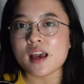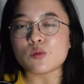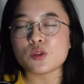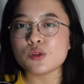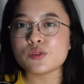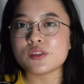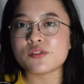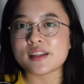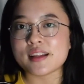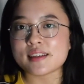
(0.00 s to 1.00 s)
and we don't even
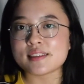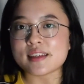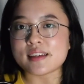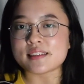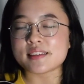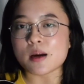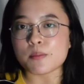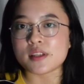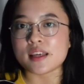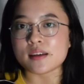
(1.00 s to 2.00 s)
realize that it's
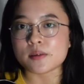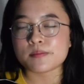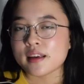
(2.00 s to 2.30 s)
happening.